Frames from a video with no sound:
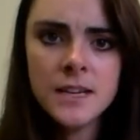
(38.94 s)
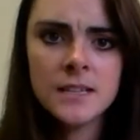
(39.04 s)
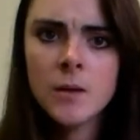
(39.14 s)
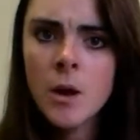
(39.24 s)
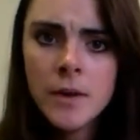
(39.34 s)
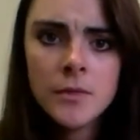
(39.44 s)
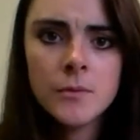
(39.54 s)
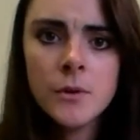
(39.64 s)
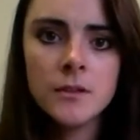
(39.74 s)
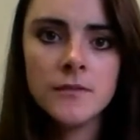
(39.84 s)
And so I went
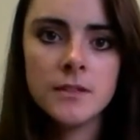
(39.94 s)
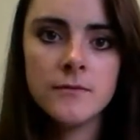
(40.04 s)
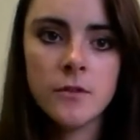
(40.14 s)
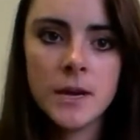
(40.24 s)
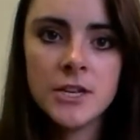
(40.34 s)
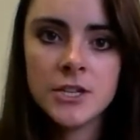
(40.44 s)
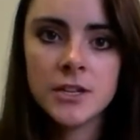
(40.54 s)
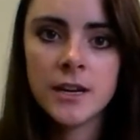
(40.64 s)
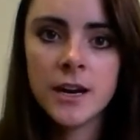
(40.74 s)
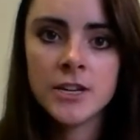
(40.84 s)
through all of this
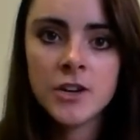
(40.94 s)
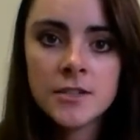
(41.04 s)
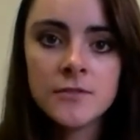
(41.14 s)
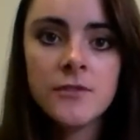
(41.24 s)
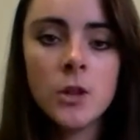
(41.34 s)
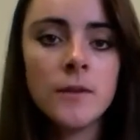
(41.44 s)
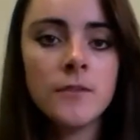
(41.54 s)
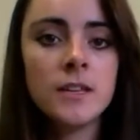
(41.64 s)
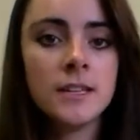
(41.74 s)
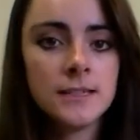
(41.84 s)
information and I tried to follow
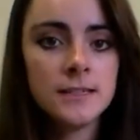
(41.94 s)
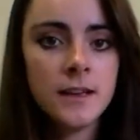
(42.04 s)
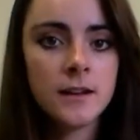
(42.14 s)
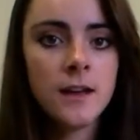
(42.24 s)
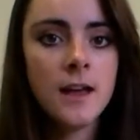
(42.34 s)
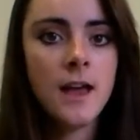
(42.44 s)
everything they said